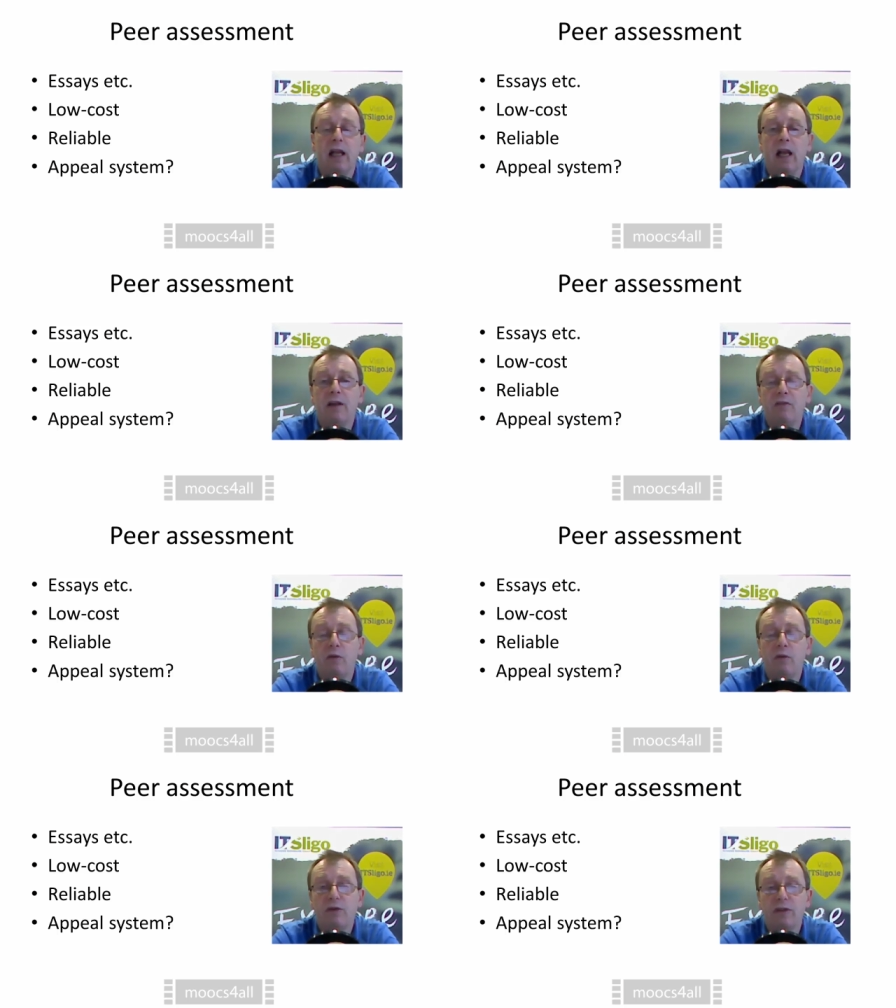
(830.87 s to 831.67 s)
And of
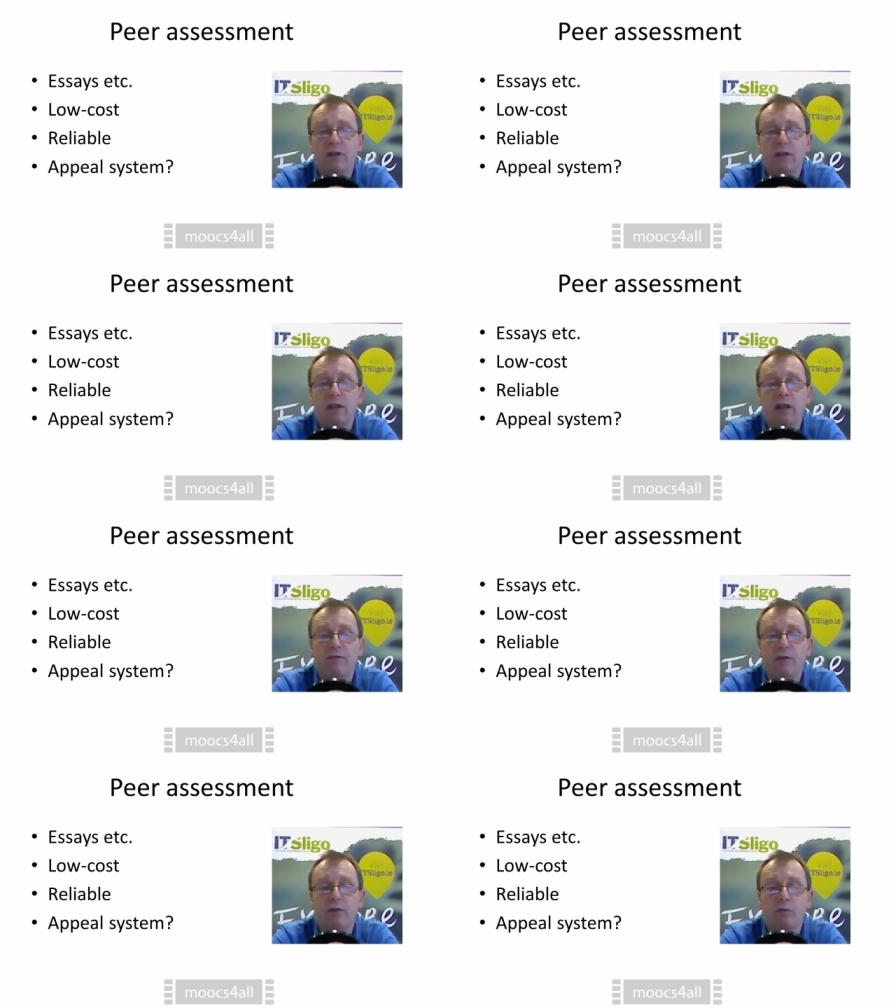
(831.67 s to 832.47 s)
course,
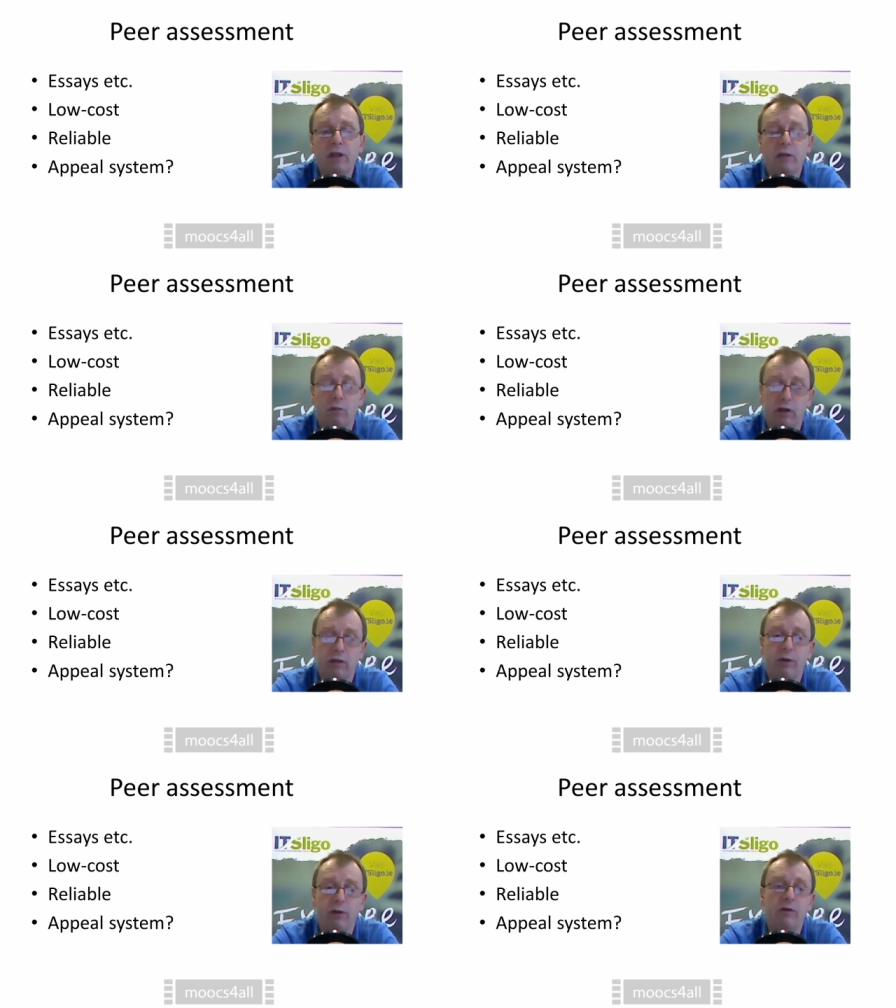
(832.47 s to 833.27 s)
if you're really
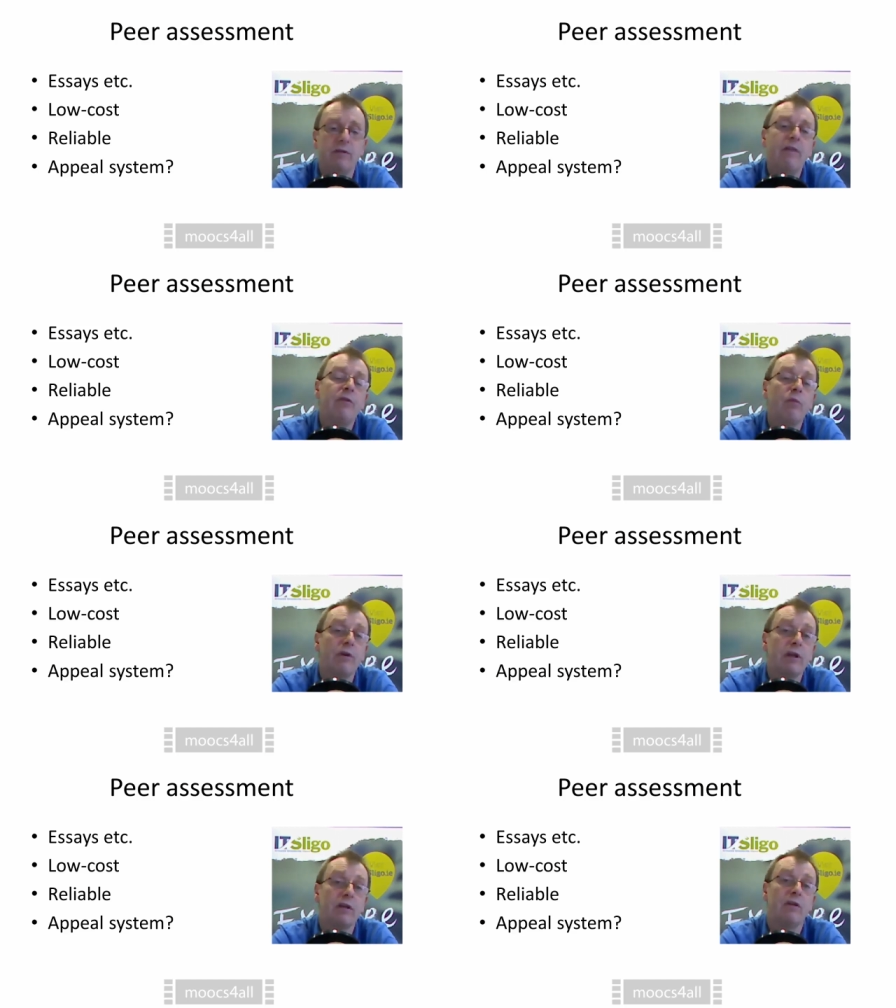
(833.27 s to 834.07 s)
worried about it, if you're
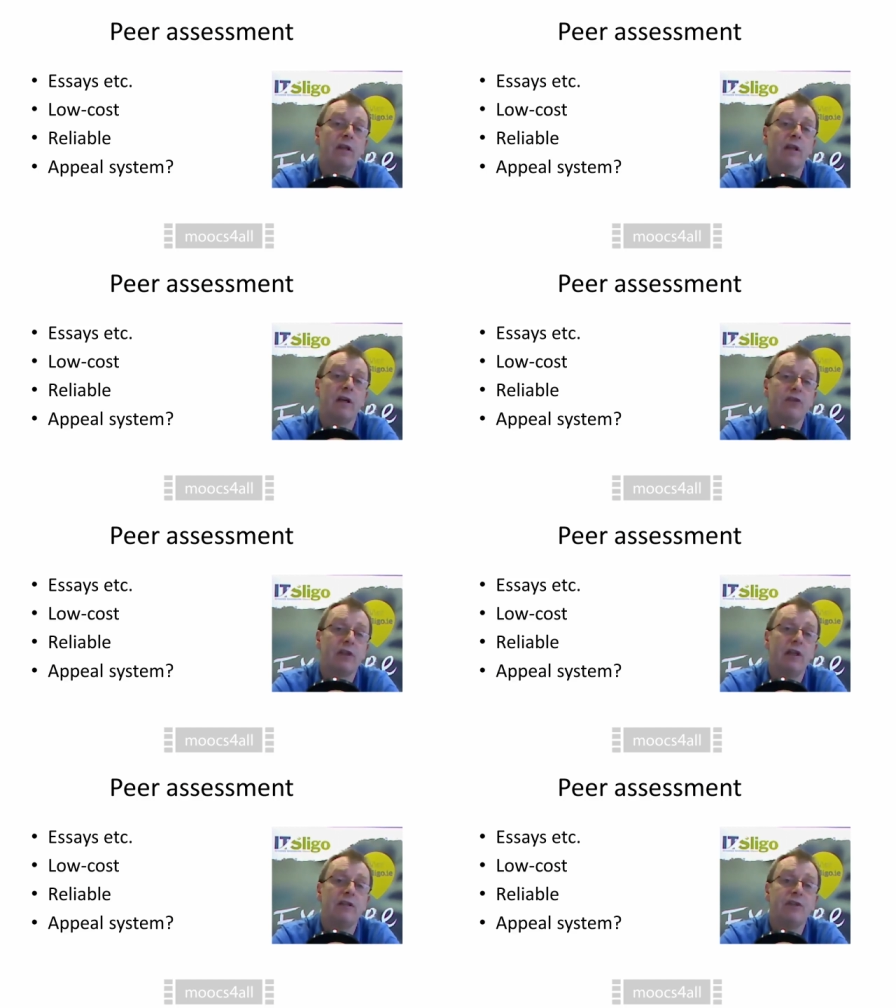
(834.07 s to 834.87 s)
working on large
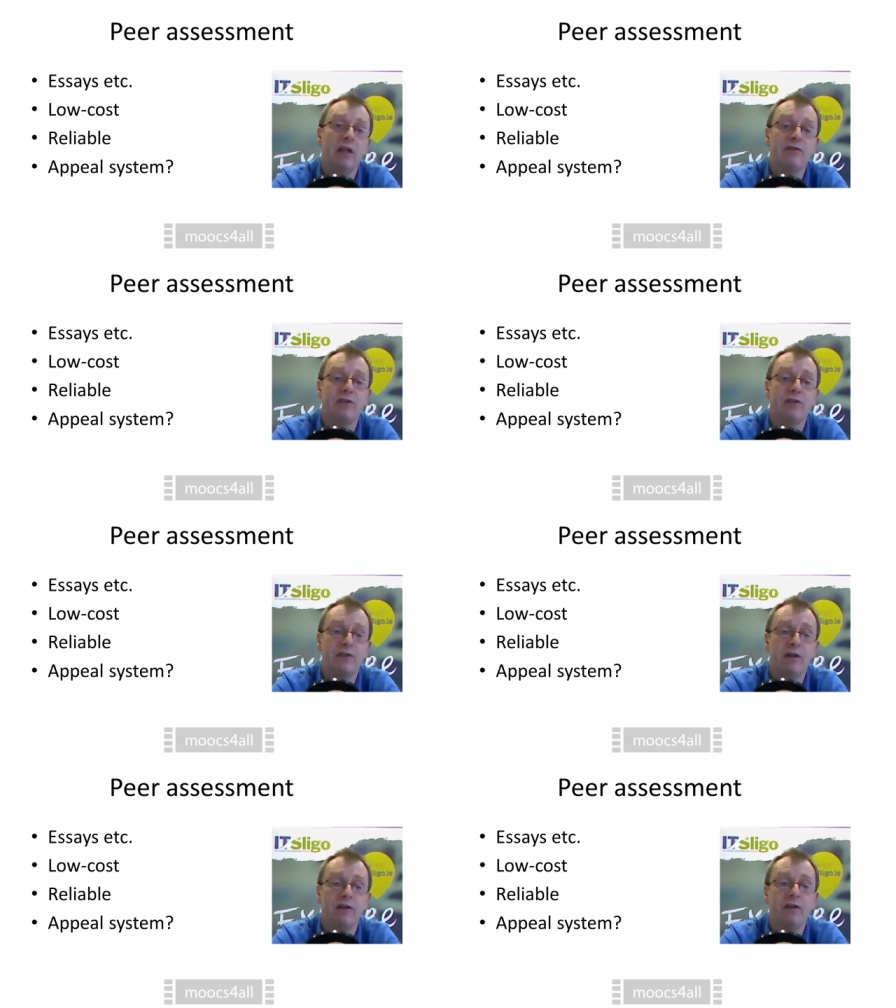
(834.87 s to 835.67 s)
scale, chances
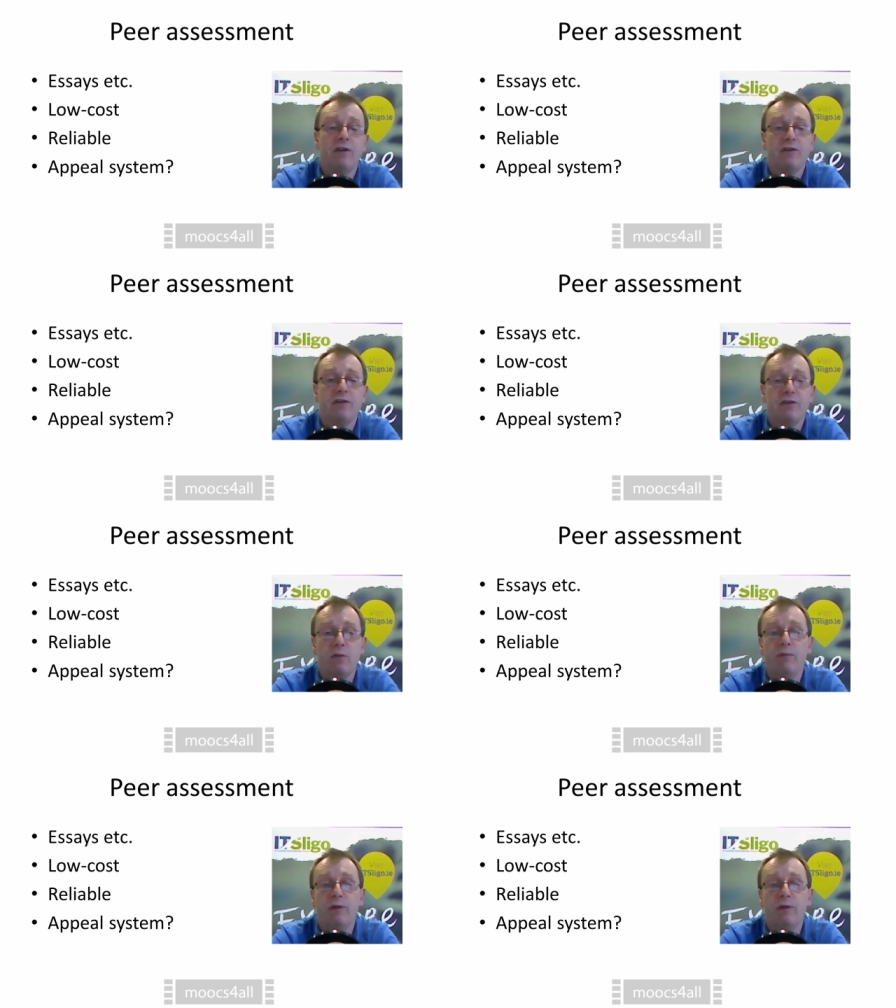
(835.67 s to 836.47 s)
are
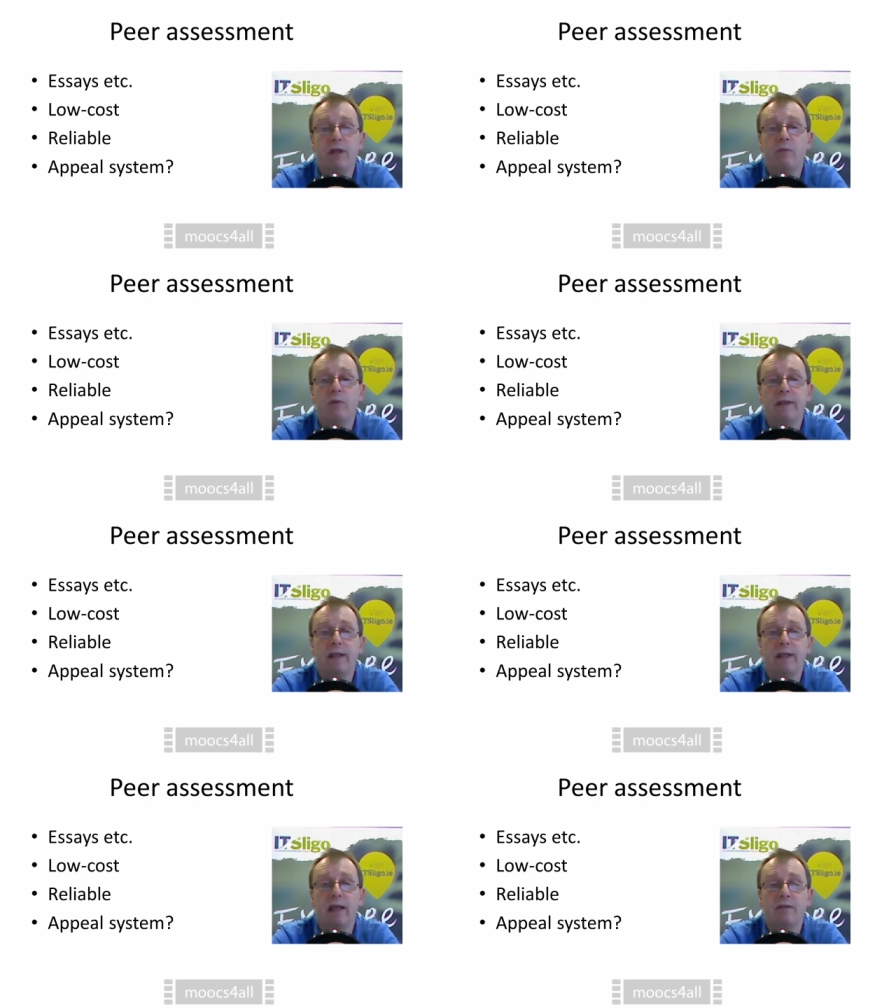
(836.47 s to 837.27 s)
somebody will
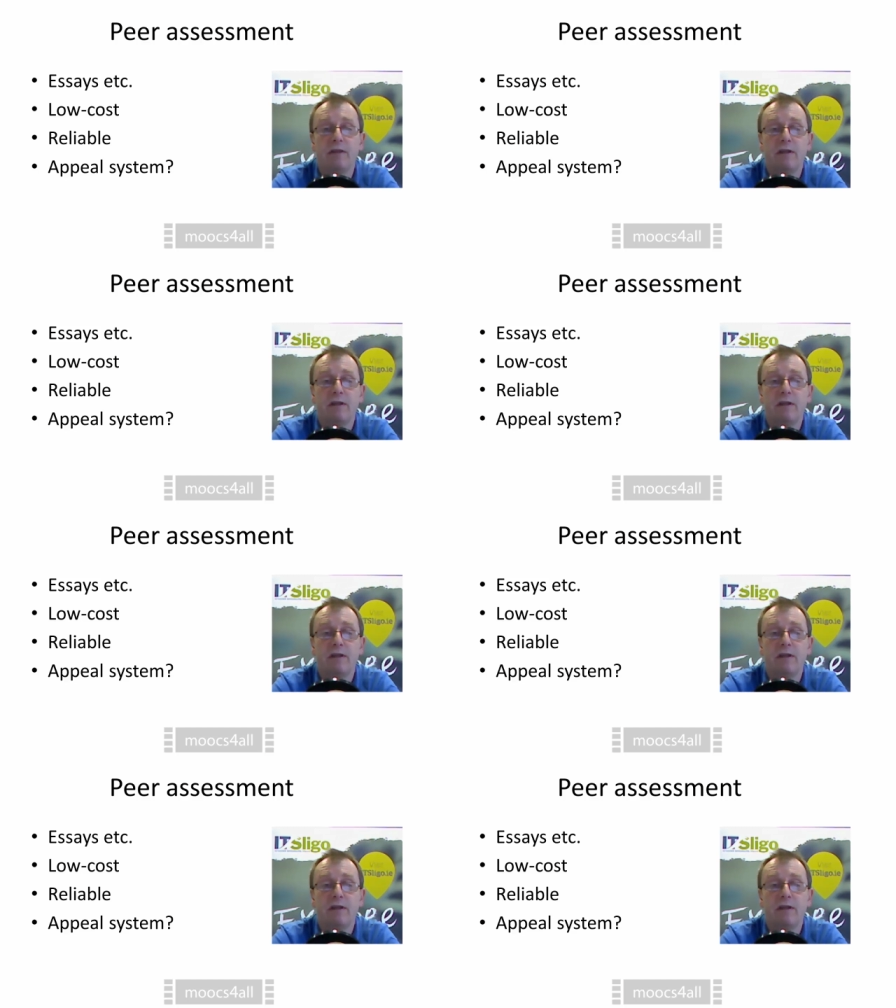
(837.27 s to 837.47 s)
get